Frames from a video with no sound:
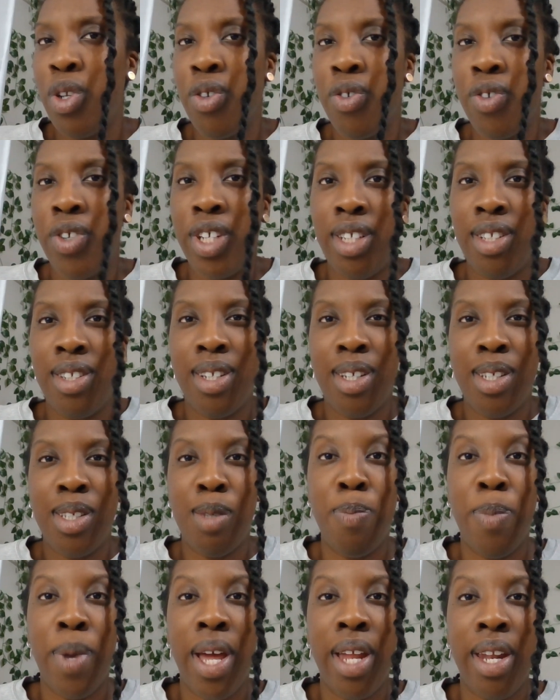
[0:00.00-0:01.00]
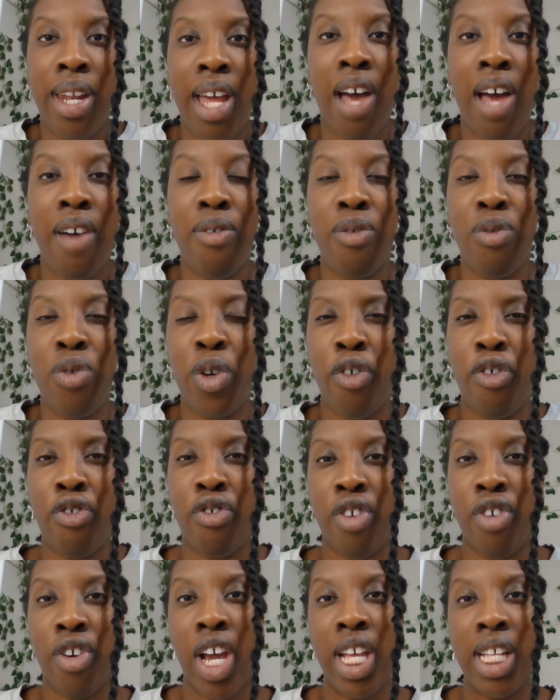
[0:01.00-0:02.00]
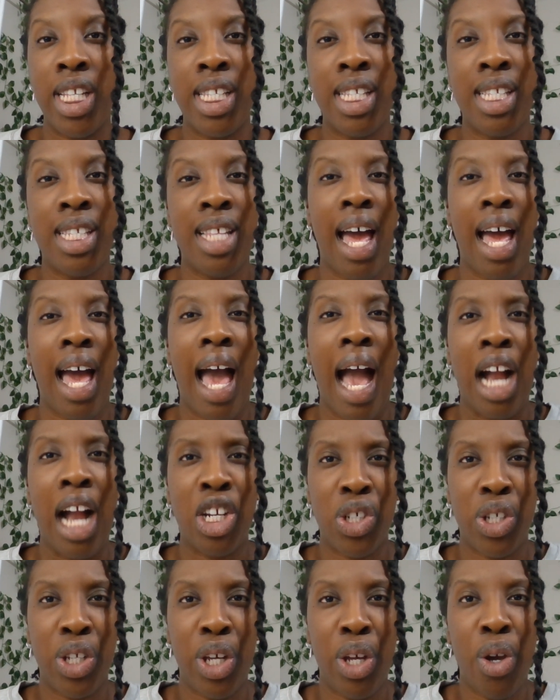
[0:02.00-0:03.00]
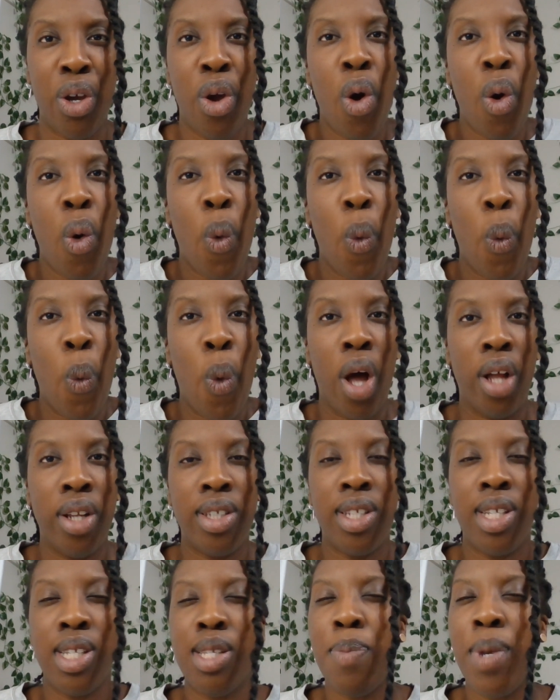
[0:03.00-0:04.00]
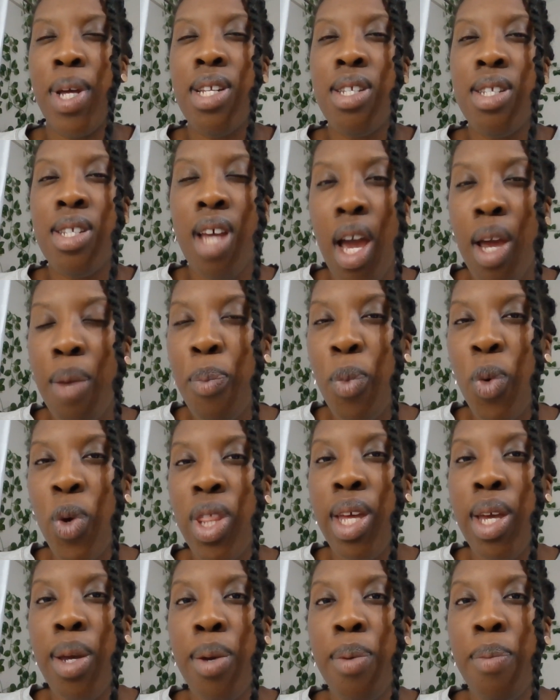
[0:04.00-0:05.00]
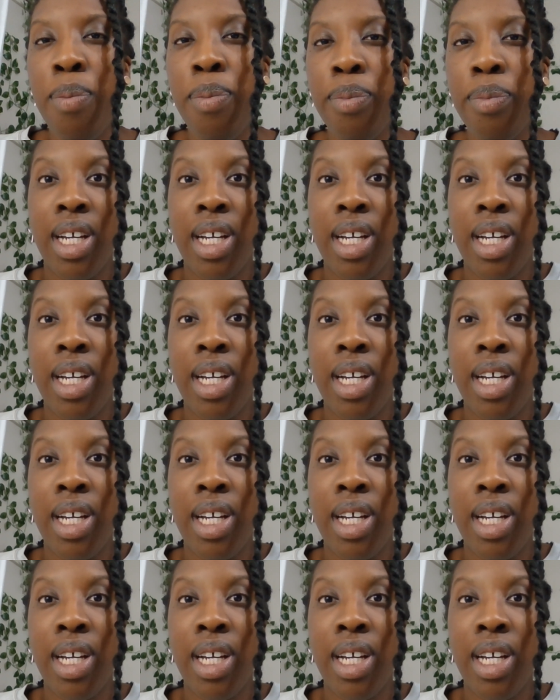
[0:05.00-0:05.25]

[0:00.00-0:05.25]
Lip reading: wondering, does Ben have real friends that actually want to spend time with him?